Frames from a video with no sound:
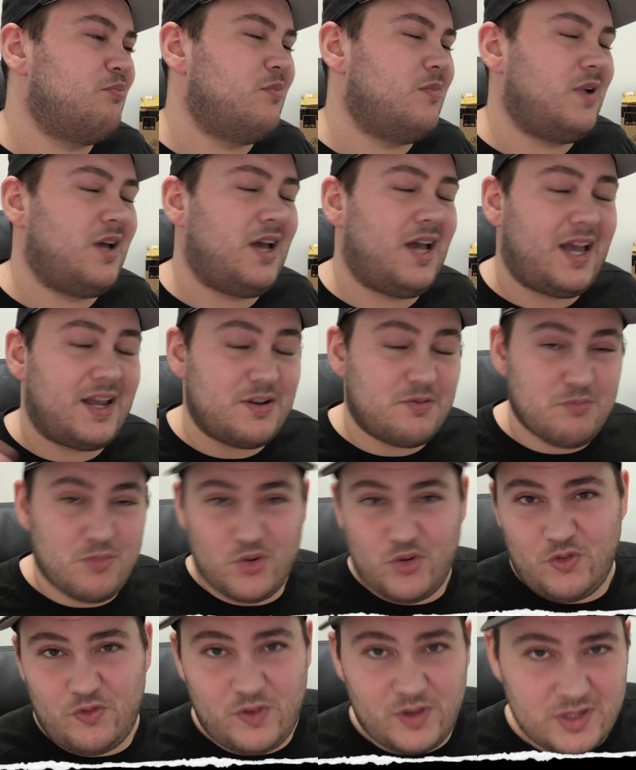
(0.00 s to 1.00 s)

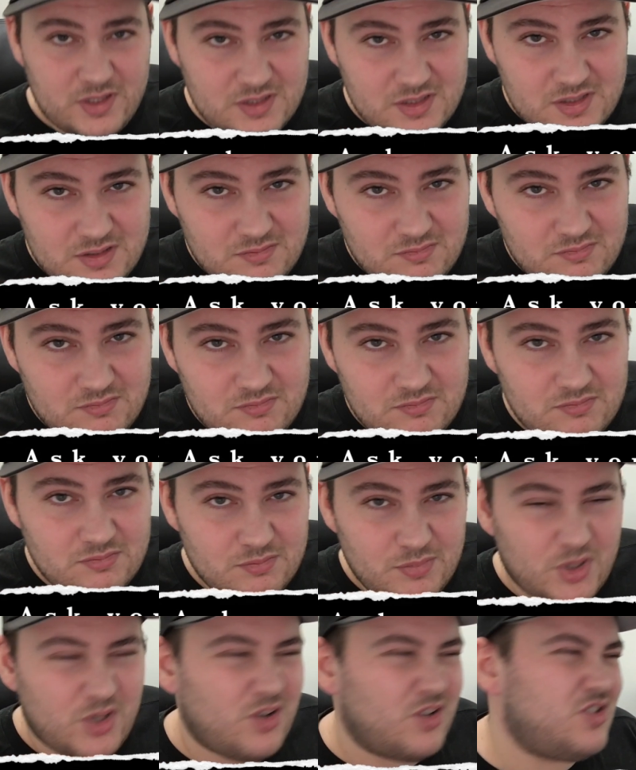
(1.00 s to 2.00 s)
movies,
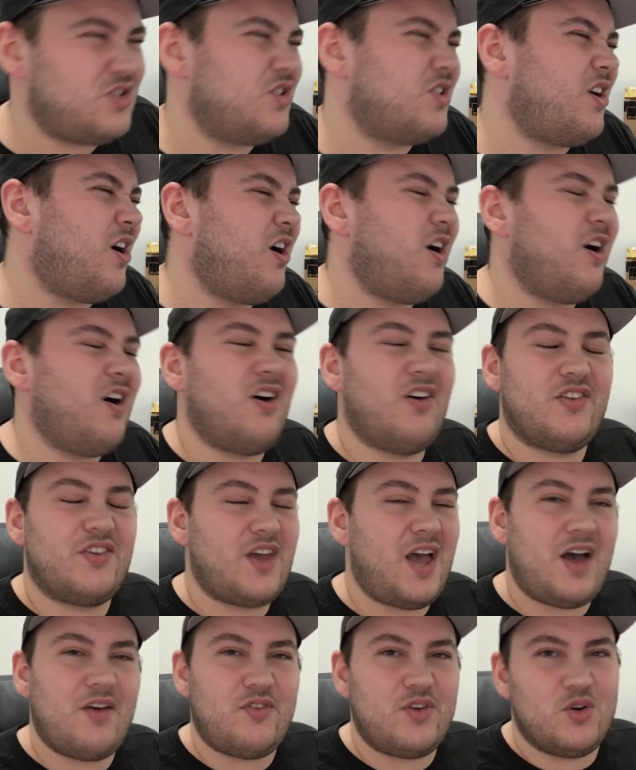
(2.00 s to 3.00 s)
because you can't
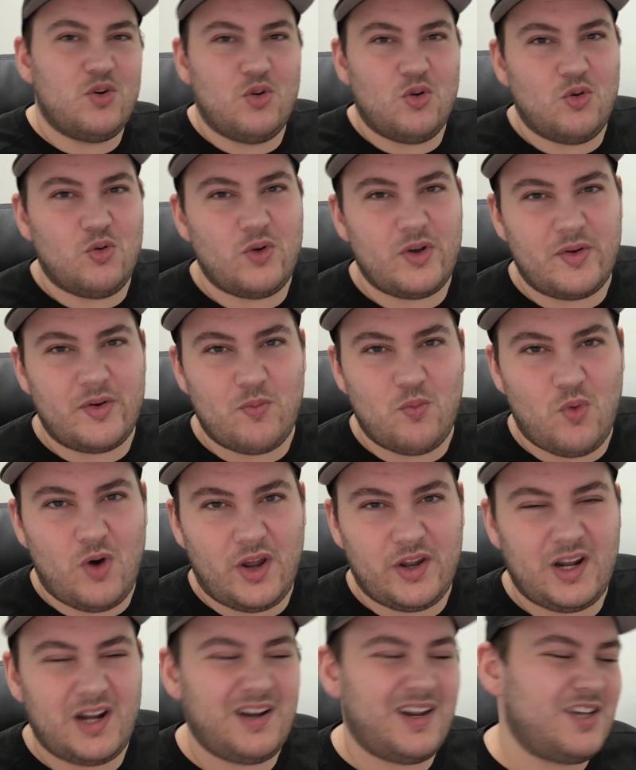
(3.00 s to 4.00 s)
have it all in one
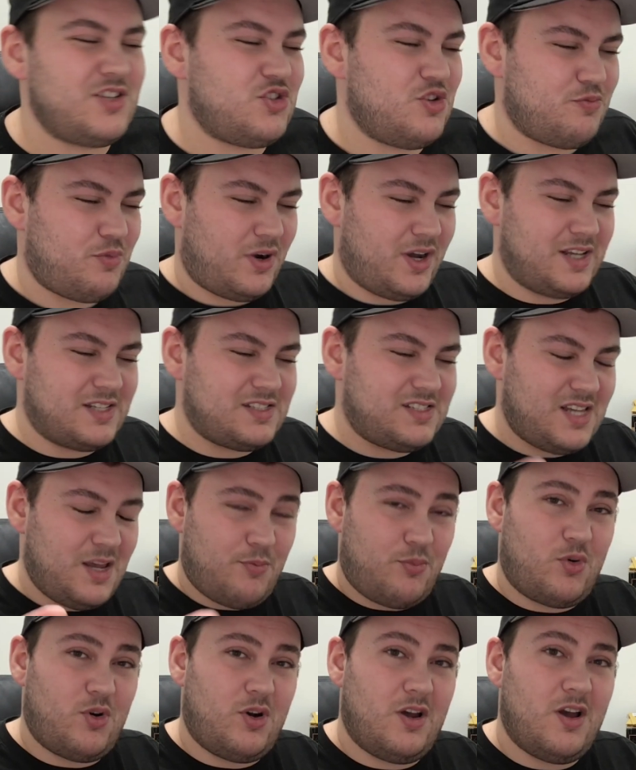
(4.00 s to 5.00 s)
unless you buy a
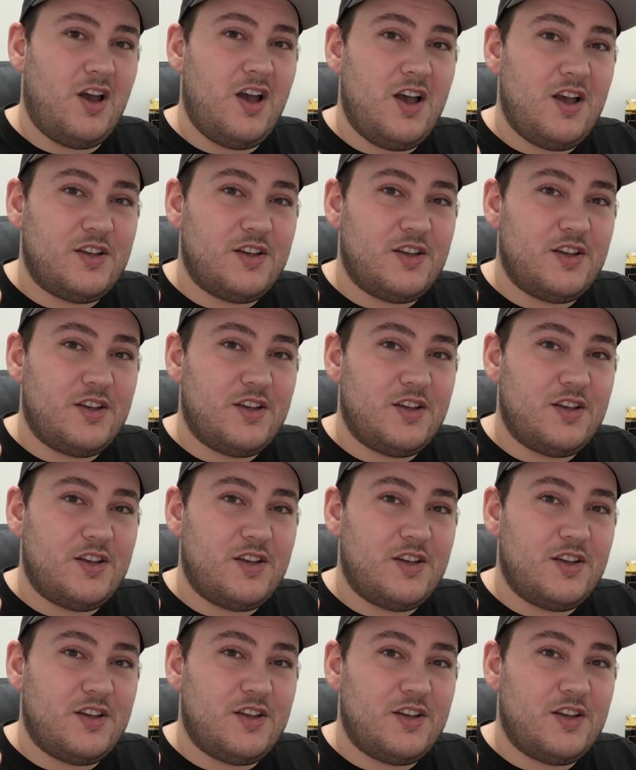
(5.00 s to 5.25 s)
separate